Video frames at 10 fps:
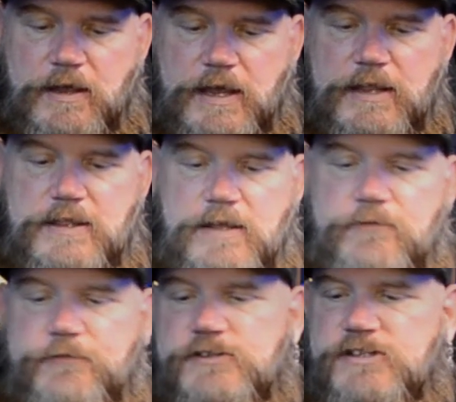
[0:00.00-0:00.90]
And then
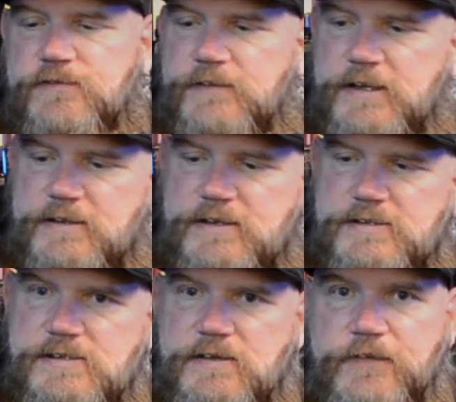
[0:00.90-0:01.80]
for stuff like
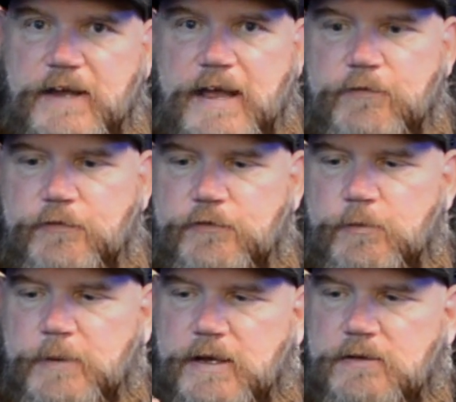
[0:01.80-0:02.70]
this, if I have a
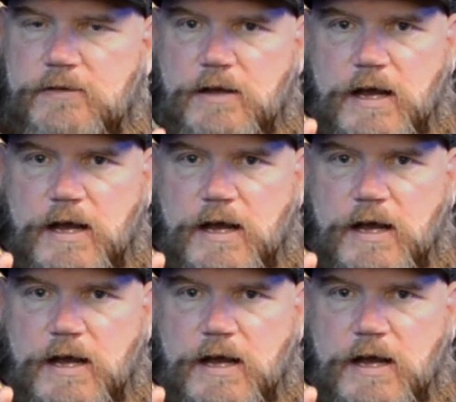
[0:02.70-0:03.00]
full bottle,